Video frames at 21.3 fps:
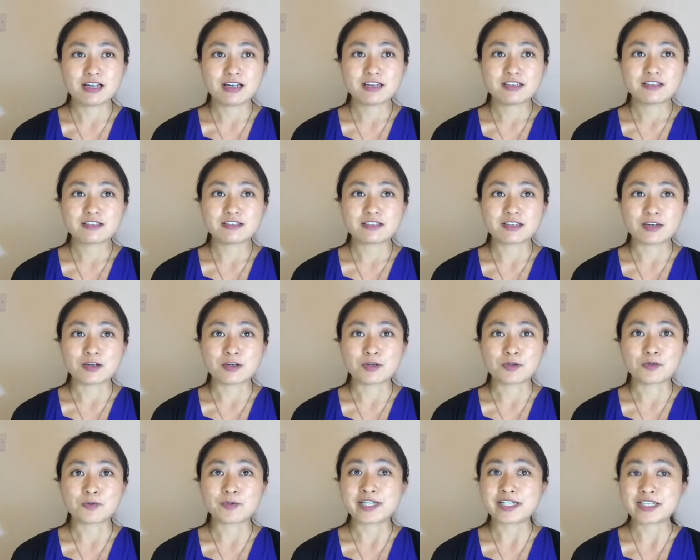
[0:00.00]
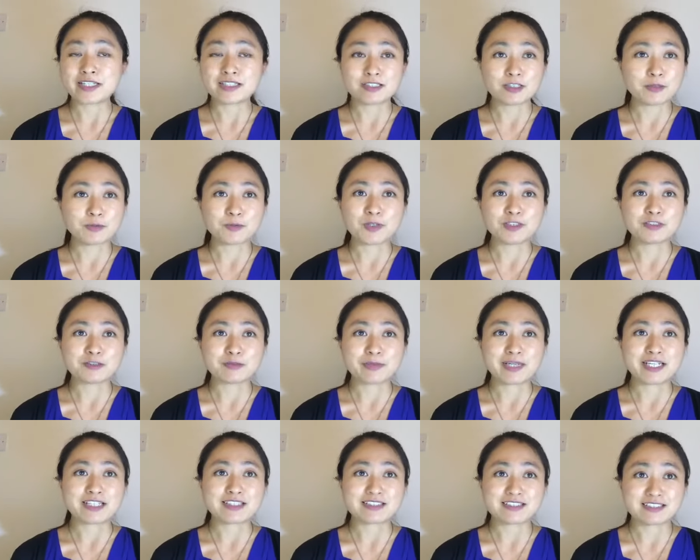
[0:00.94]
So we don't want to
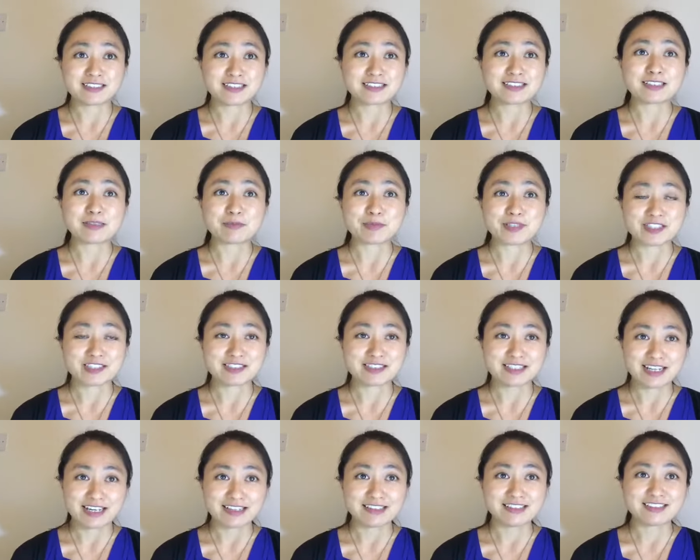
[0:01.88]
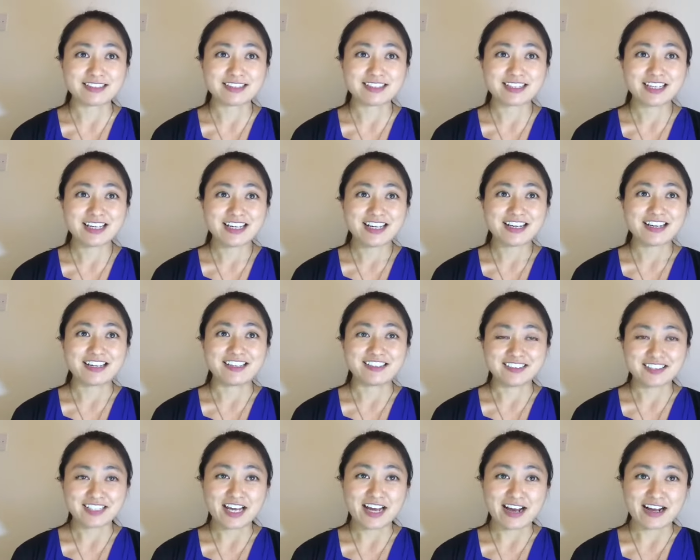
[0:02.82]
pay 60%
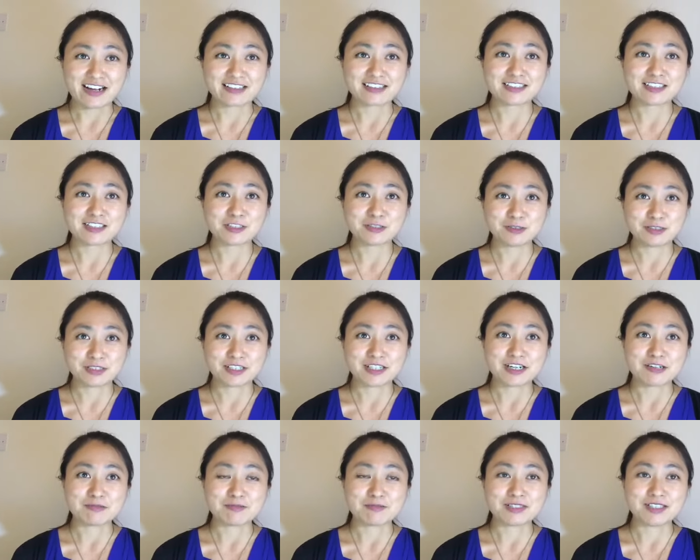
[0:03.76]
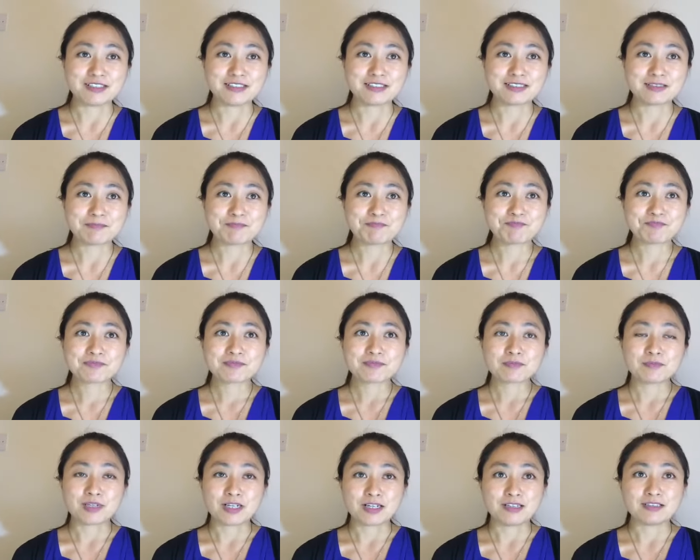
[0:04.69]
in tax to the government,
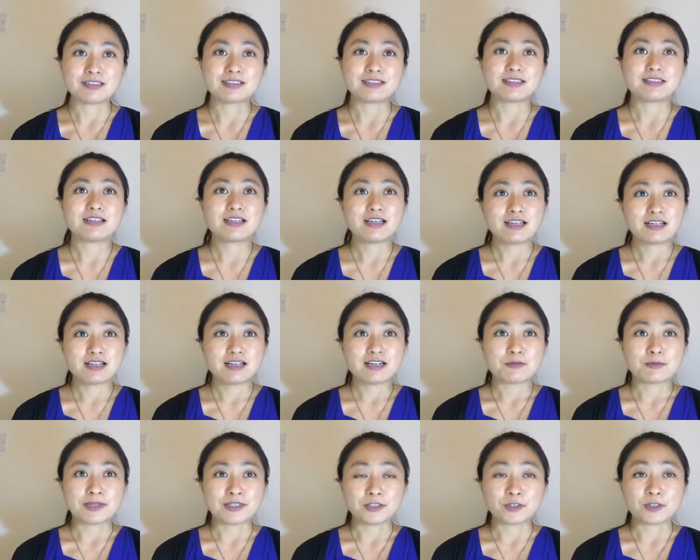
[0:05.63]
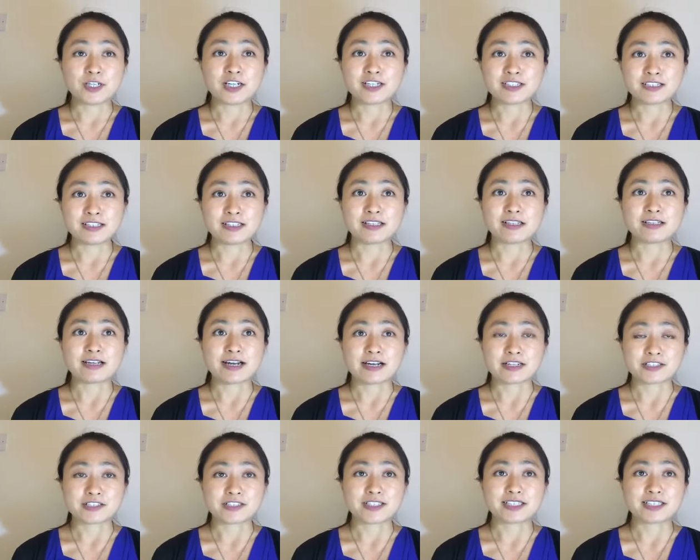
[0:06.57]
but when your earning actually